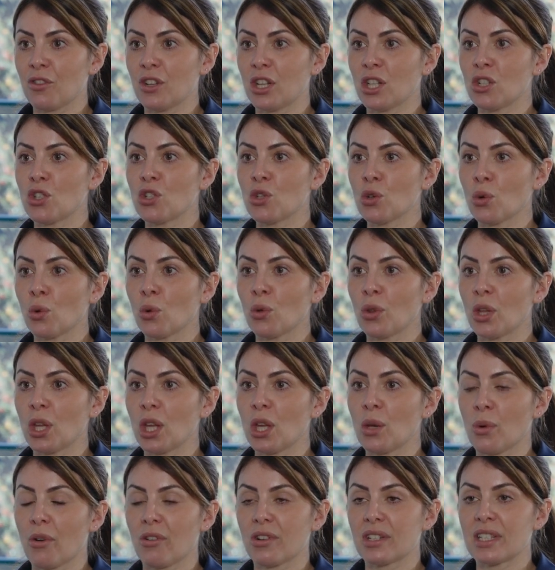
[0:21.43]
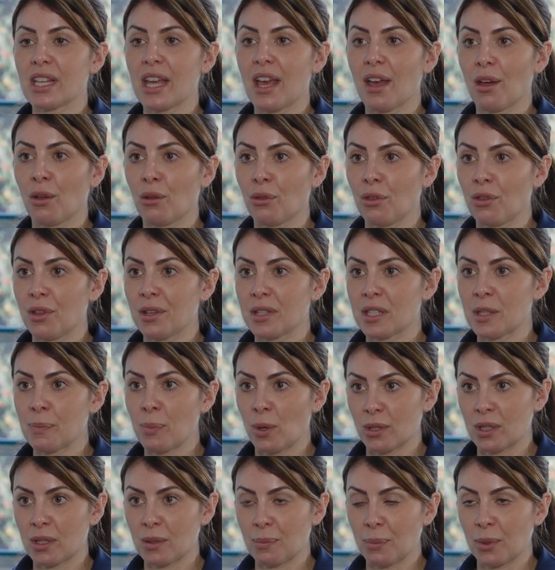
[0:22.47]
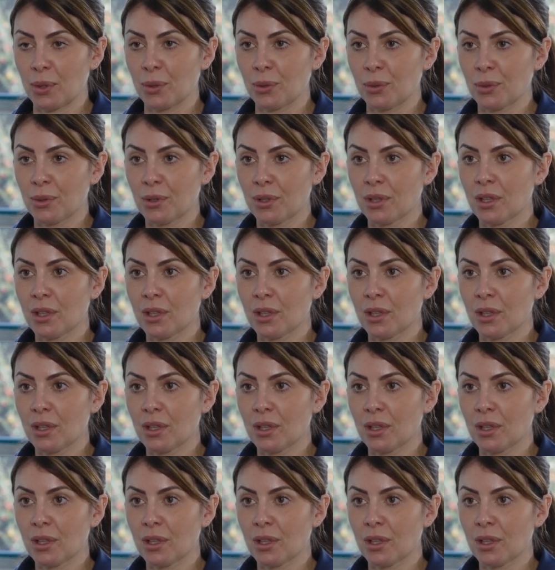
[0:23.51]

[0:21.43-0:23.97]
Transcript: and ensure that you are as healthy as possible.